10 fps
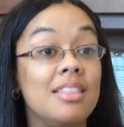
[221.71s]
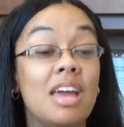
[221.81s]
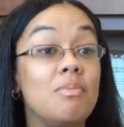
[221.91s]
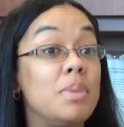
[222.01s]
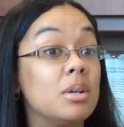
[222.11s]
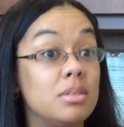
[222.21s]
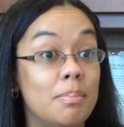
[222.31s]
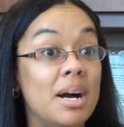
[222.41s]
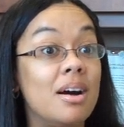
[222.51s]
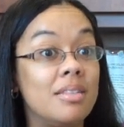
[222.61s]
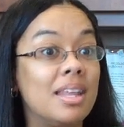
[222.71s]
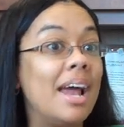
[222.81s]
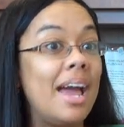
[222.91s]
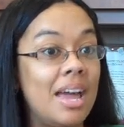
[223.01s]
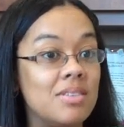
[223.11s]
they've built a bond that
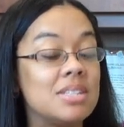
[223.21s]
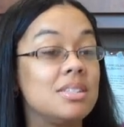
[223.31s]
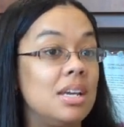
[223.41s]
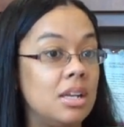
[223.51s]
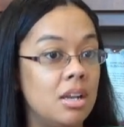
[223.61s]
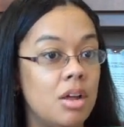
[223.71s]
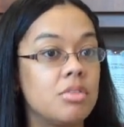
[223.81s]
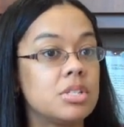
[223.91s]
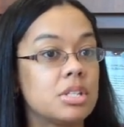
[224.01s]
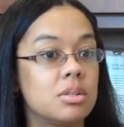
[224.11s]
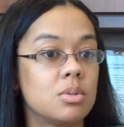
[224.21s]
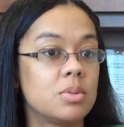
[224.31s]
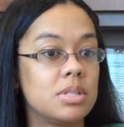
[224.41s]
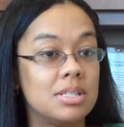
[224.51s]
I haven't seen in other schools.